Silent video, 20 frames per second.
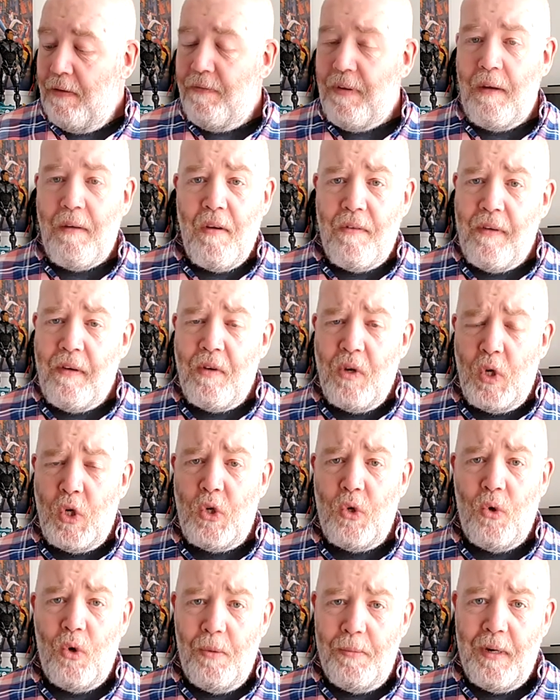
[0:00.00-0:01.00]
Very, very
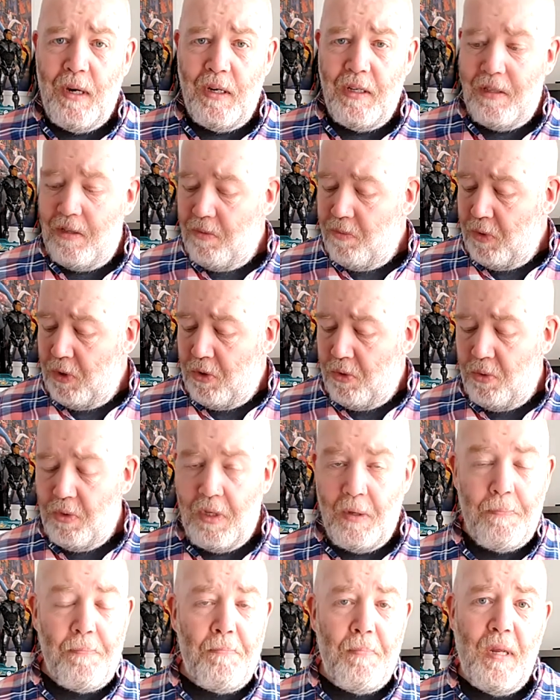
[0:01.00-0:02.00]
short mind, which
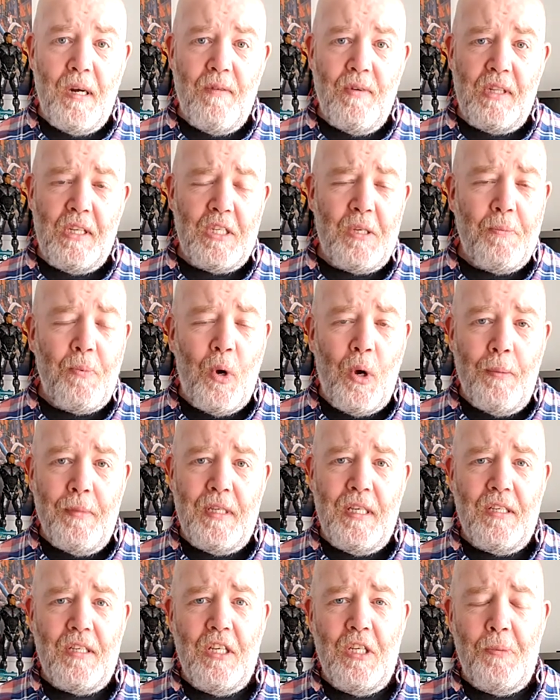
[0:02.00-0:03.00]
was a bit of a
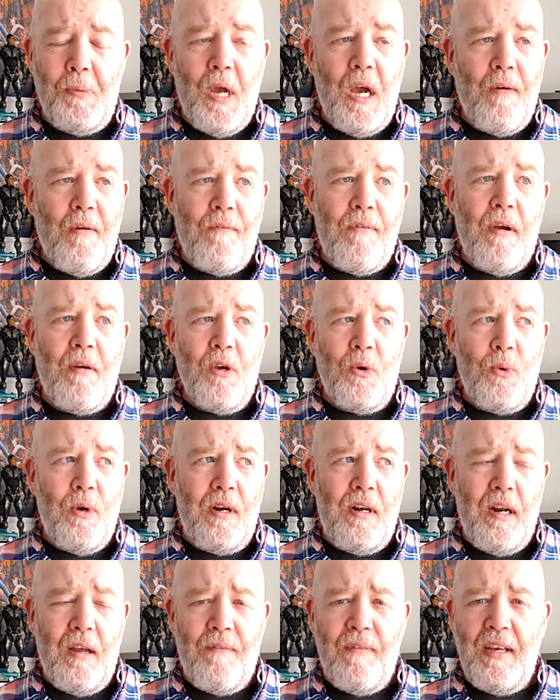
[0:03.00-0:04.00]
disappointment. It seems to be over very
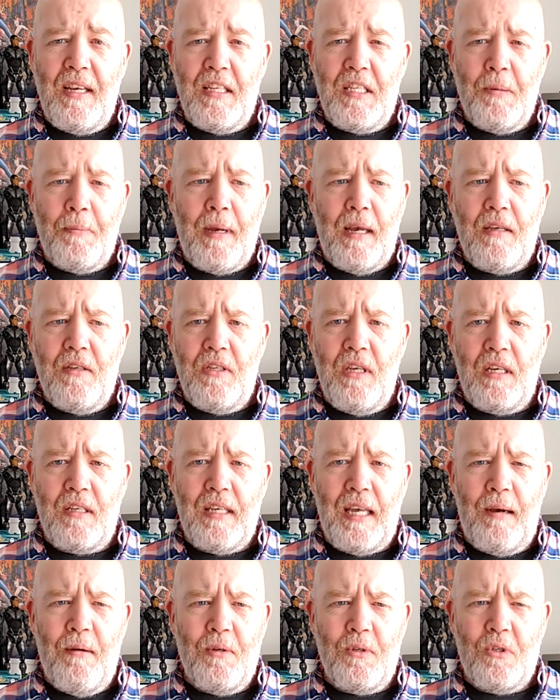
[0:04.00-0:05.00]
quickly. I think it's about
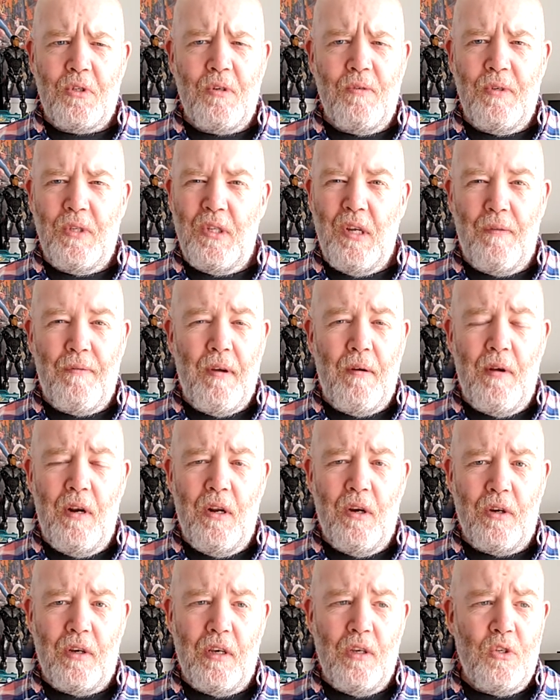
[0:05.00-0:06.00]
6 hours or something. It's not very
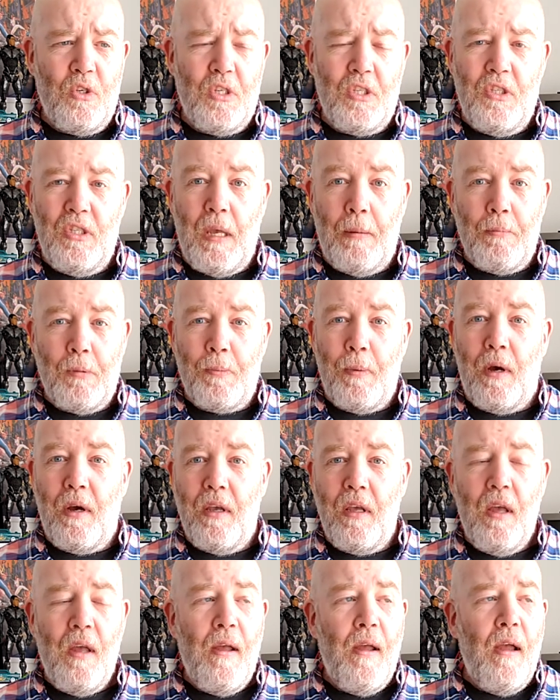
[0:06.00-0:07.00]
long. It just zips
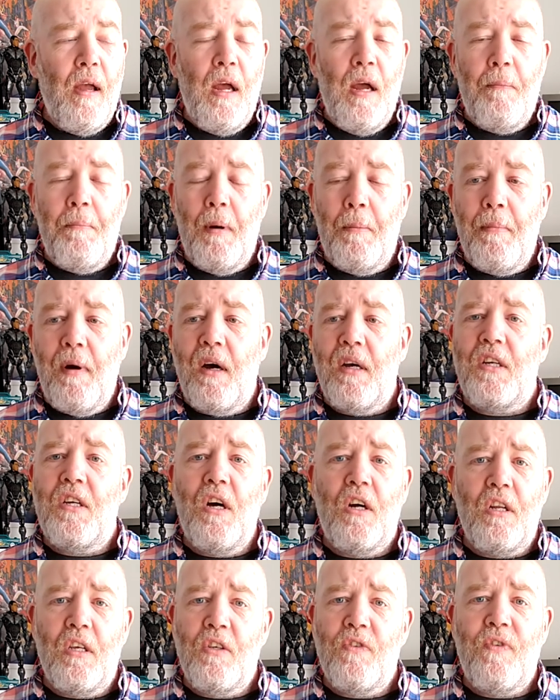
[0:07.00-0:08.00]
by. But my
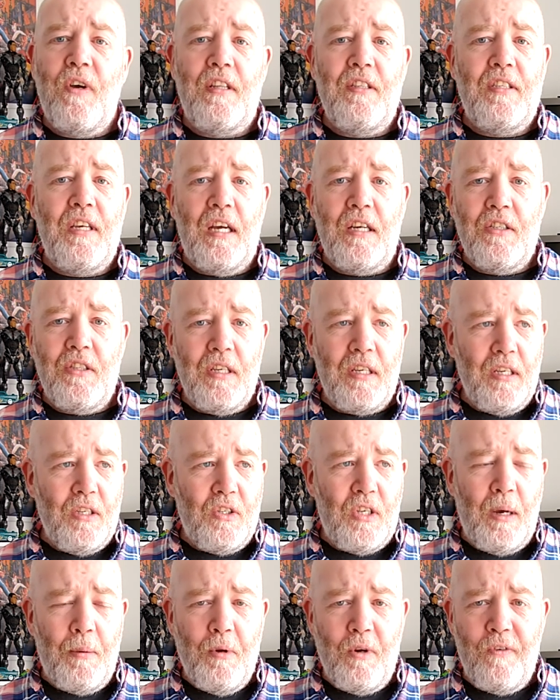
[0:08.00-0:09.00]
God, it's fantastic.
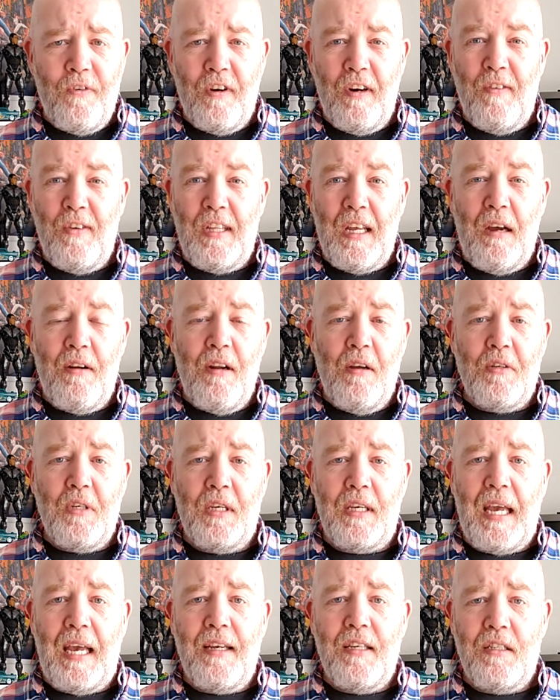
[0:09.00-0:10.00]
It's so much fun. If you don't know, it's
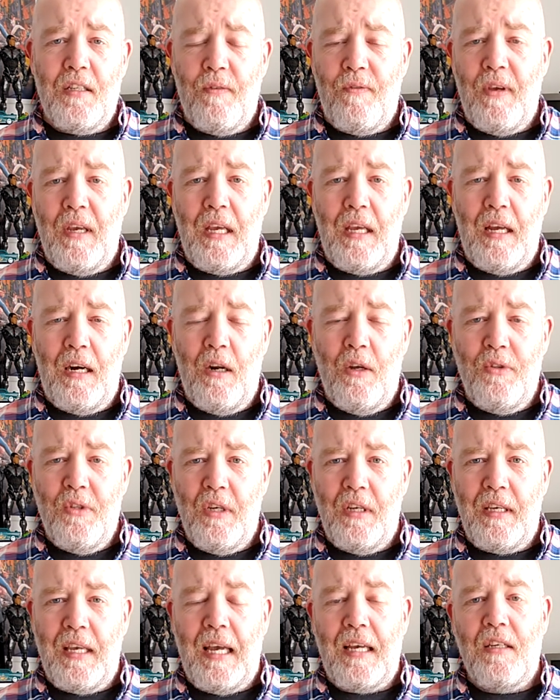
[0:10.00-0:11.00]
a gangster thing, a
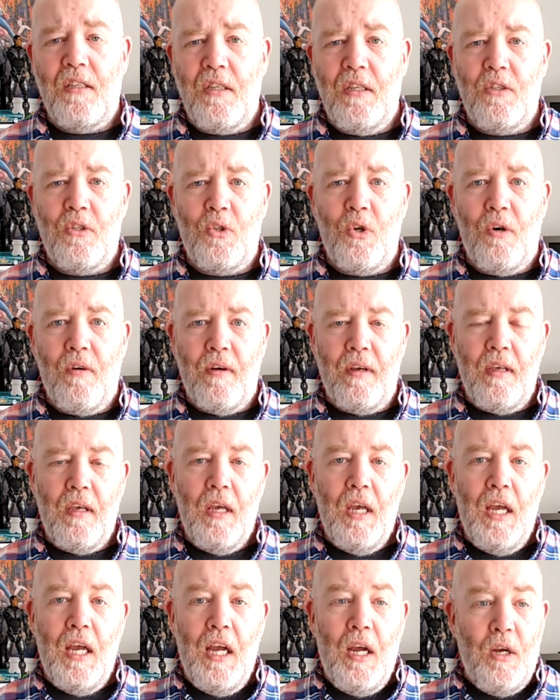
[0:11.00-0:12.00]
London gangster story,
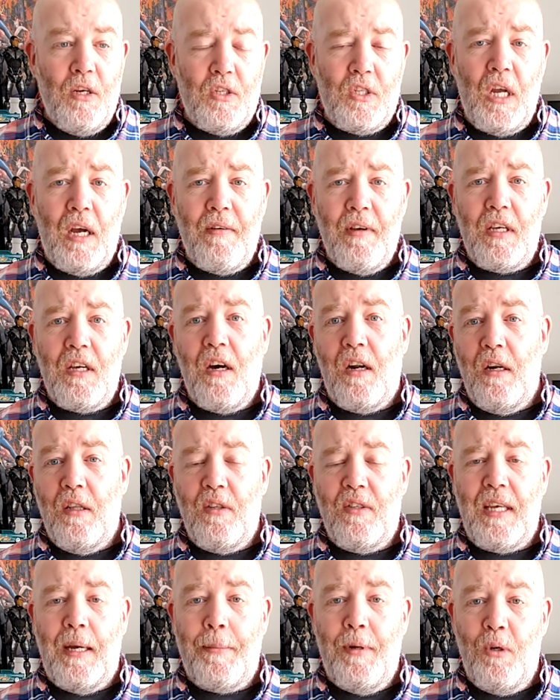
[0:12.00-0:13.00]
starring
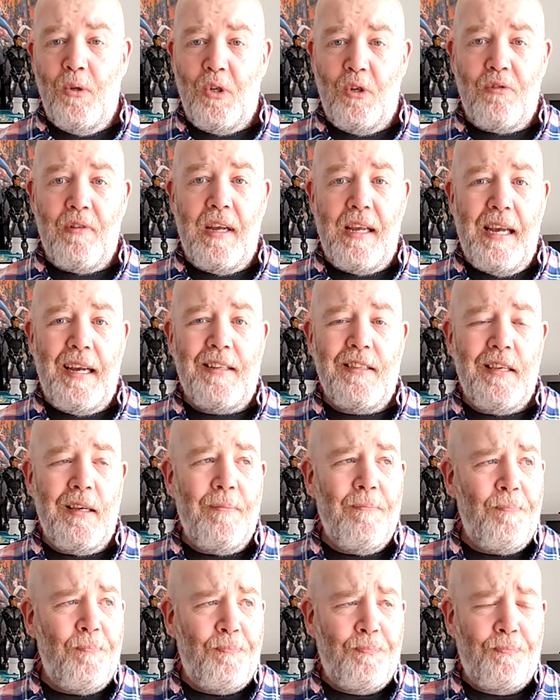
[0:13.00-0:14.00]
Colin Salmon, who's a great actor.